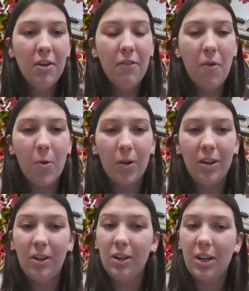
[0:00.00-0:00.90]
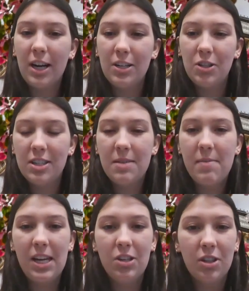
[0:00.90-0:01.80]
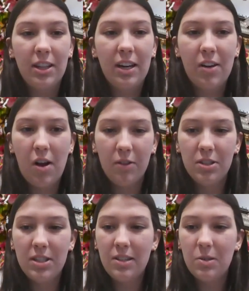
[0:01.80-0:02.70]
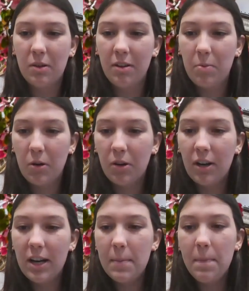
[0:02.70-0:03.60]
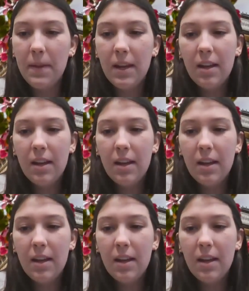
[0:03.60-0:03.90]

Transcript: for your interest and making sure that it offers that sort of program.